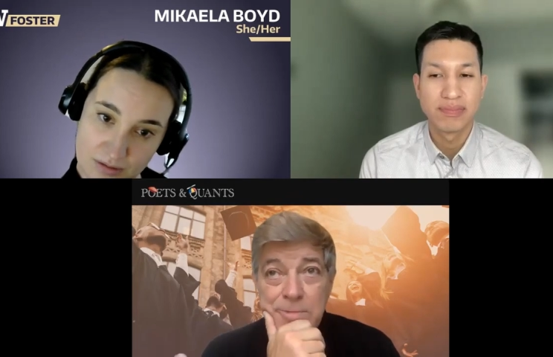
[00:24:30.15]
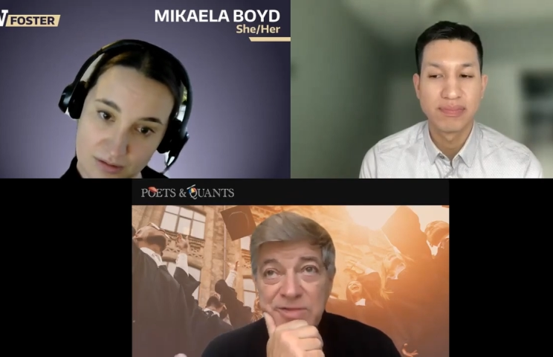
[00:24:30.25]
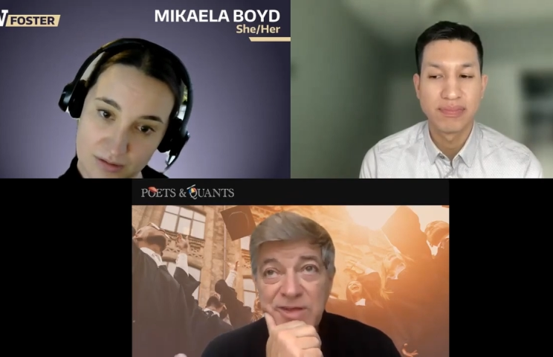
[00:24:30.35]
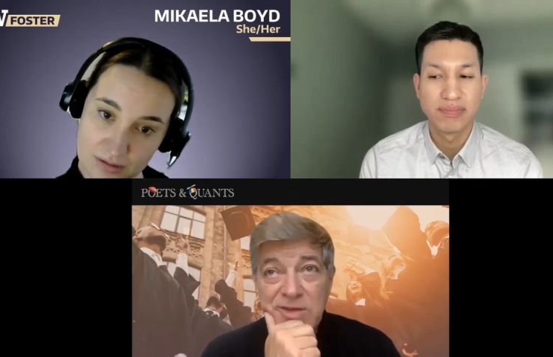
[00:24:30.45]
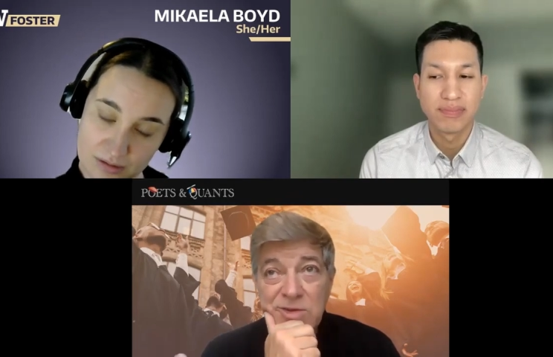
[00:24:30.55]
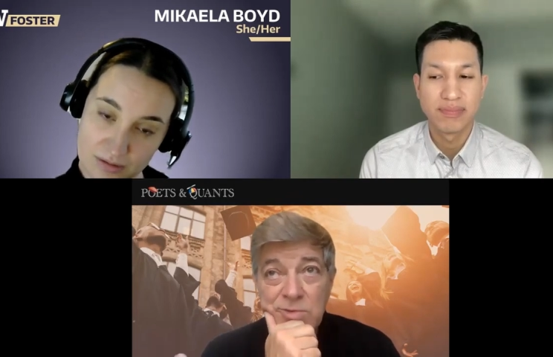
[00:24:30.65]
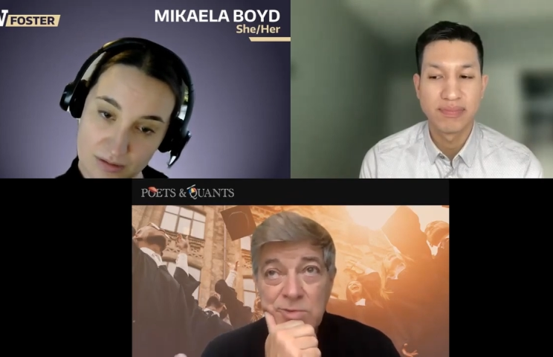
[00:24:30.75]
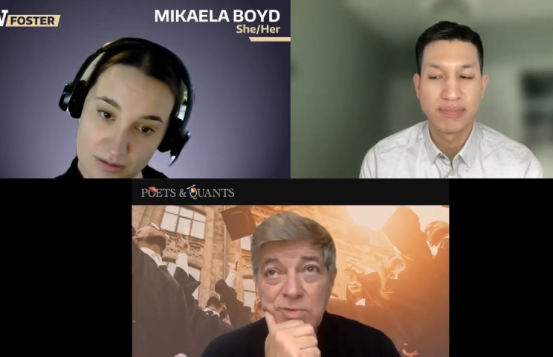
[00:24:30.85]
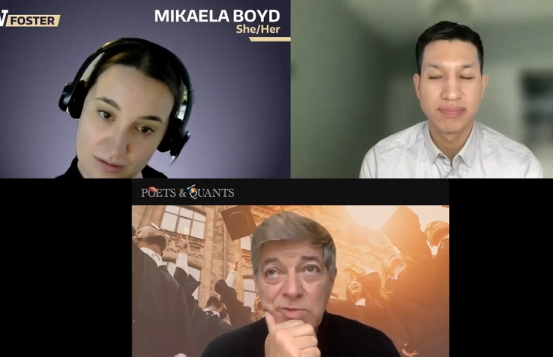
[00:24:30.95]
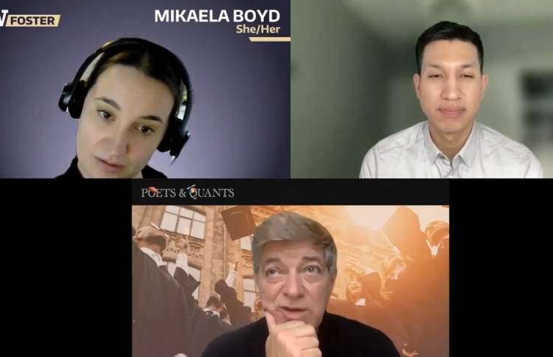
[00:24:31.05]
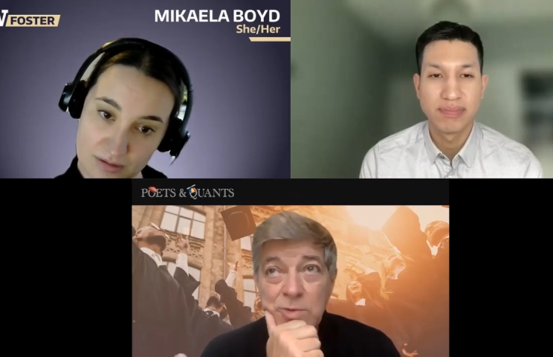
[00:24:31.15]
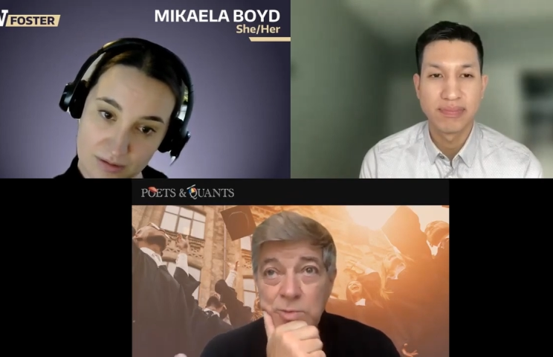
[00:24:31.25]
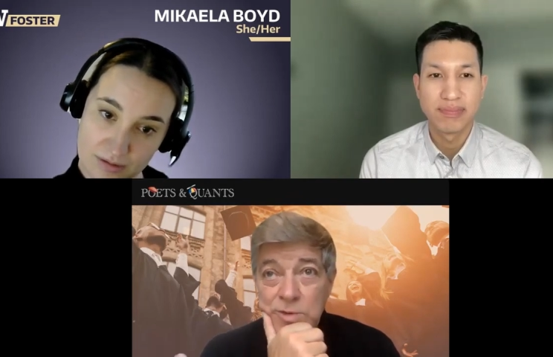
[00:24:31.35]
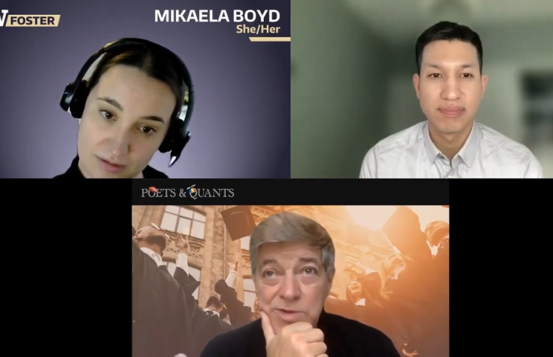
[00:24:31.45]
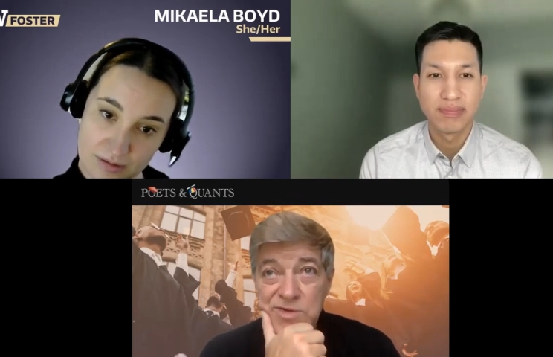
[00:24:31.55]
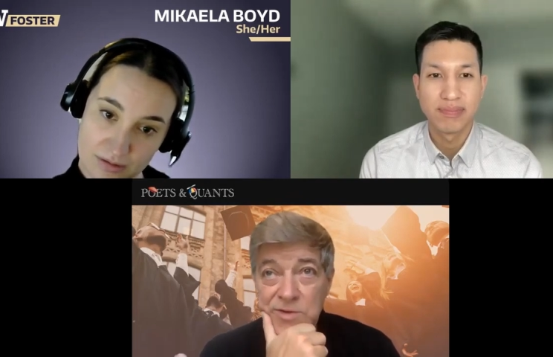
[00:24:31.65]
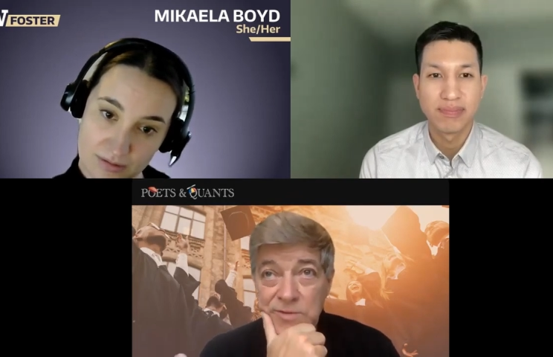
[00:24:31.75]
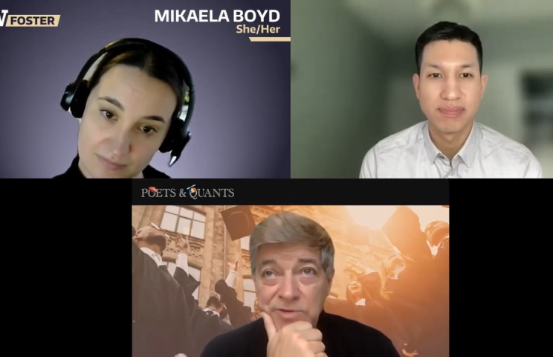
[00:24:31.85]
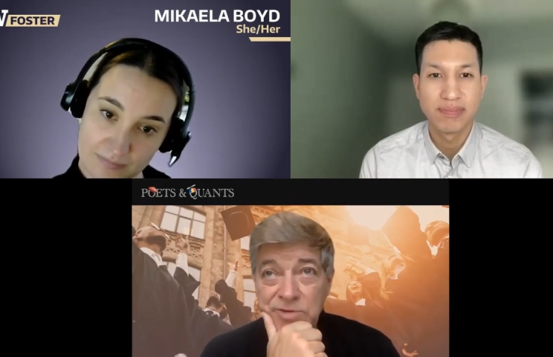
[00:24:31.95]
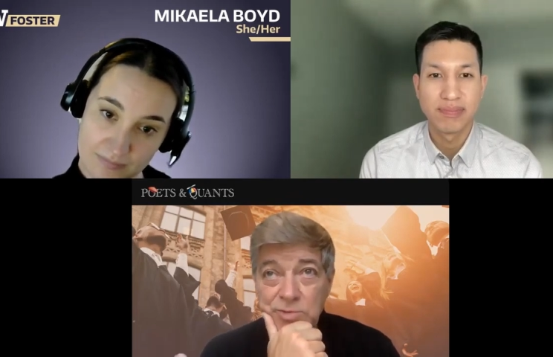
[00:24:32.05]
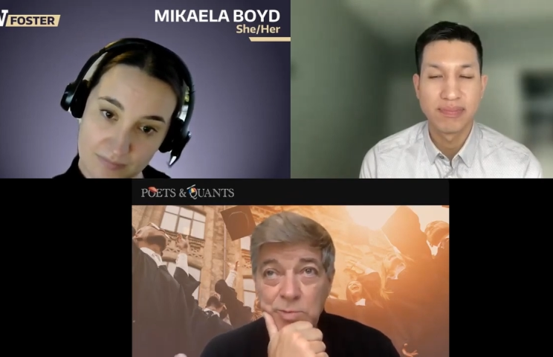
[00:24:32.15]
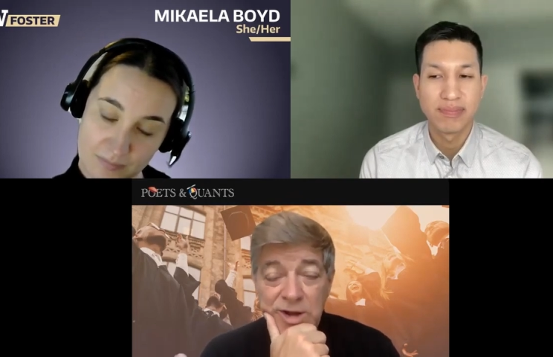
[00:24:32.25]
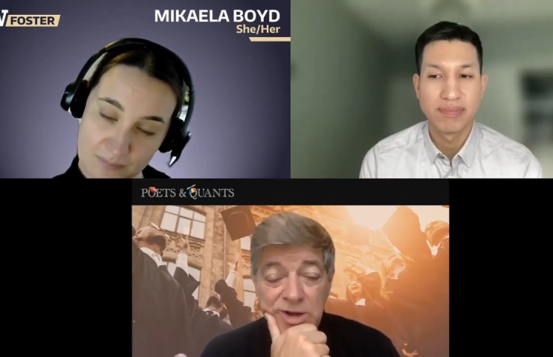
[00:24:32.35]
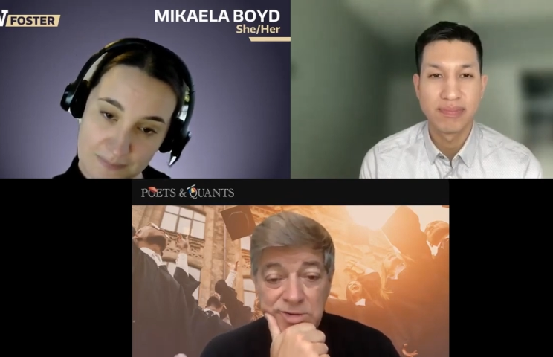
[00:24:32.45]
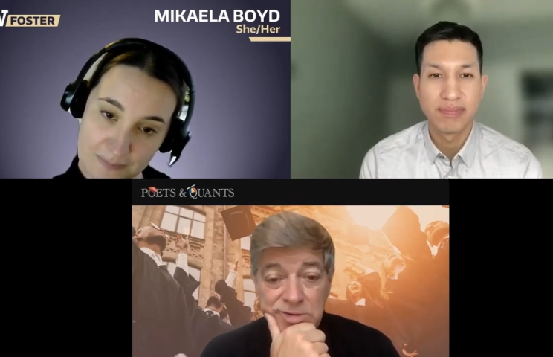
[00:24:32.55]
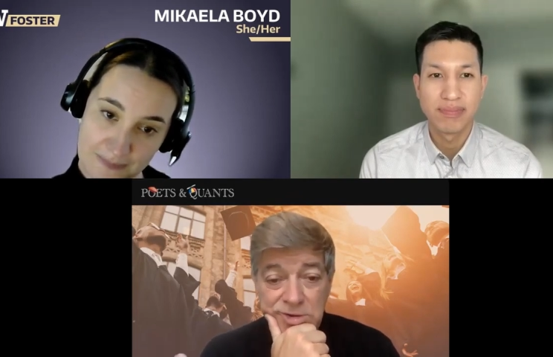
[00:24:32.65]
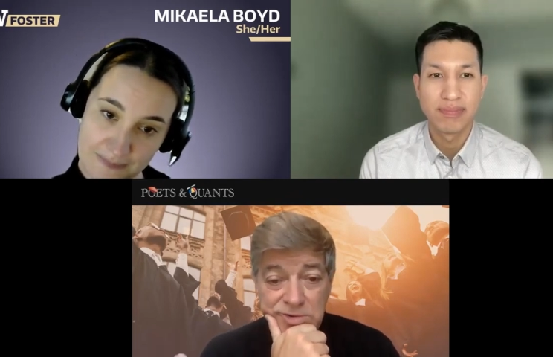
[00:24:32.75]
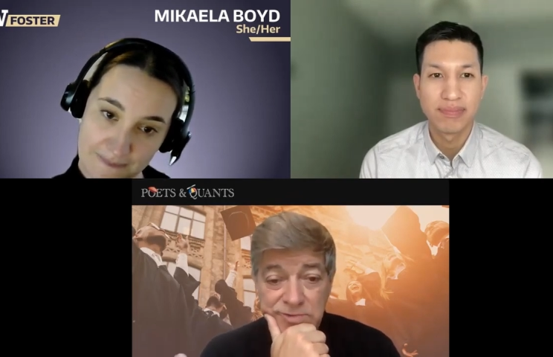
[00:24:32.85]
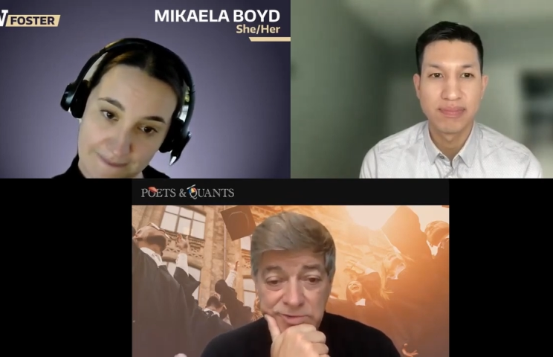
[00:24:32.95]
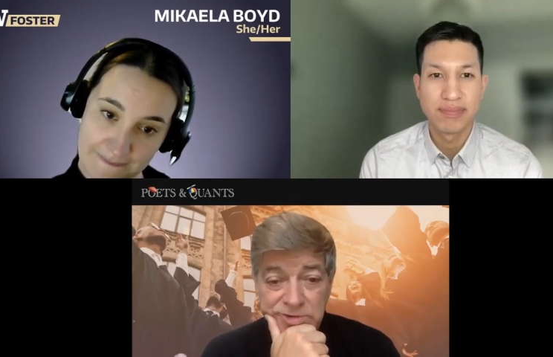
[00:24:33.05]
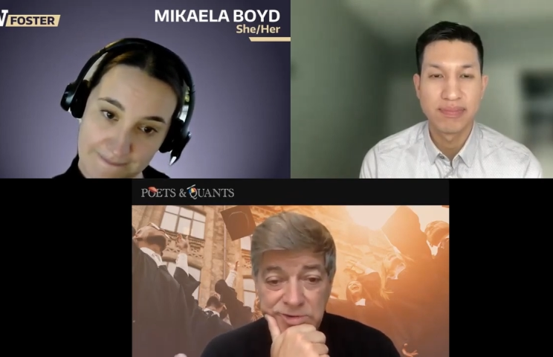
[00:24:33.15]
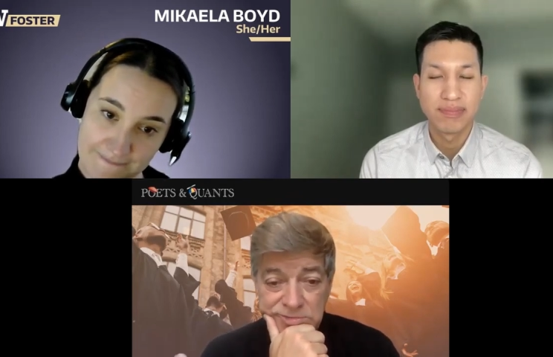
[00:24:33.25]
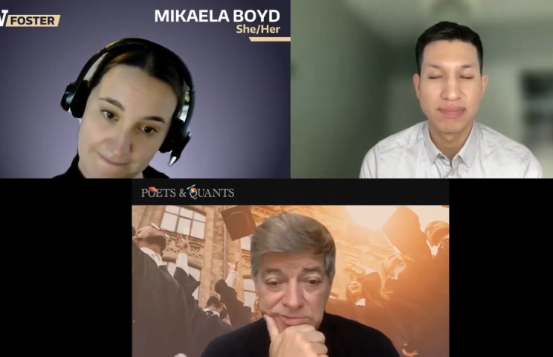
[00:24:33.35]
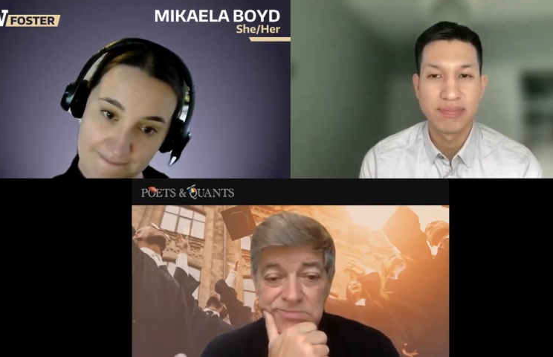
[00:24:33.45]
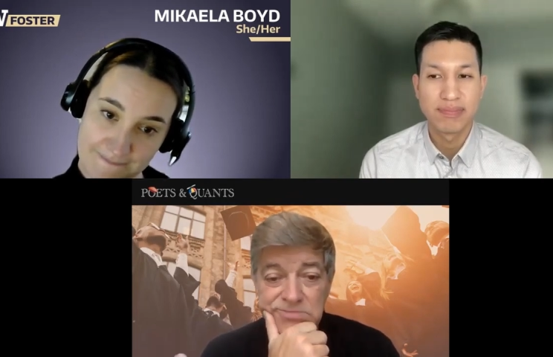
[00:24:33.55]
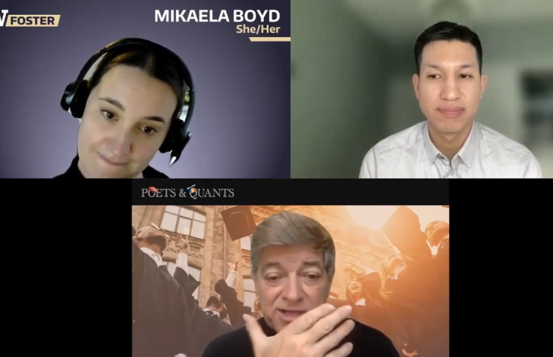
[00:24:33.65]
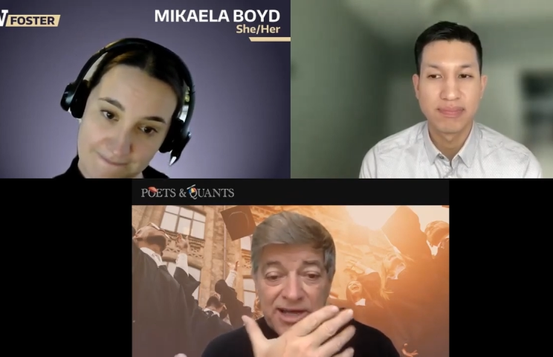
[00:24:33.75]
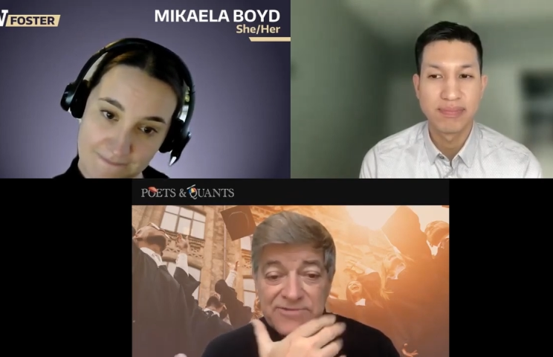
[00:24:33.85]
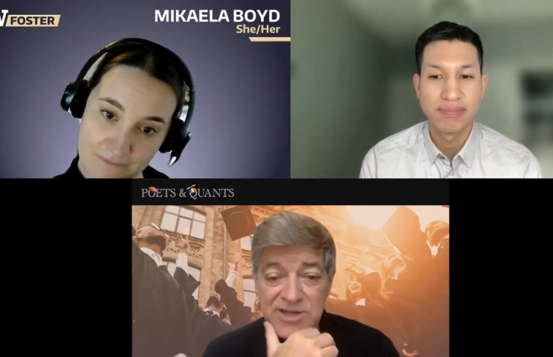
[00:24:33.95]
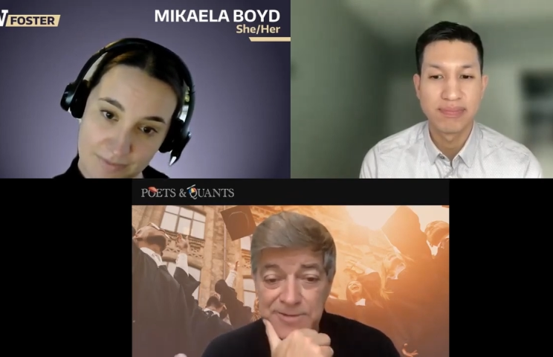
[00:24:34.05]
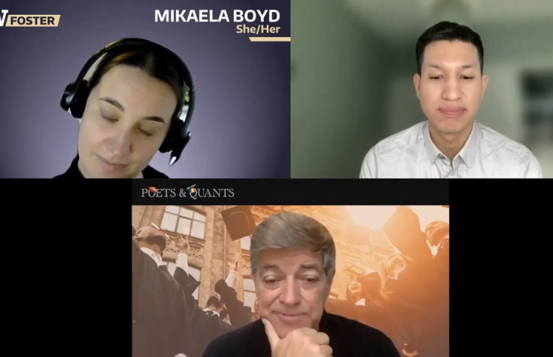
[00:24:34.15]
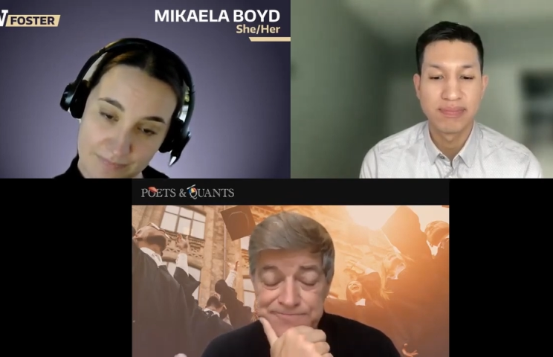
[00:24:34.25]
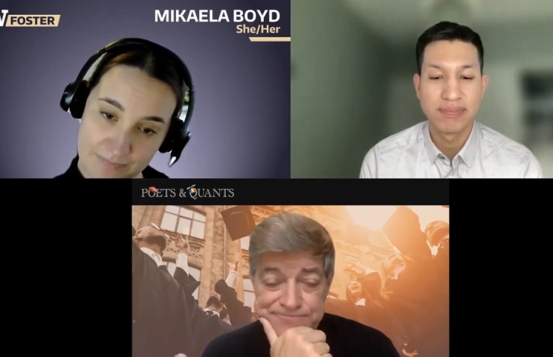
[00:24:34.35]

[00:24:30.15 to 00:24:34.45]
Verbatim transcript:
Speaker 1: but that you think will serve you well over a lifetime.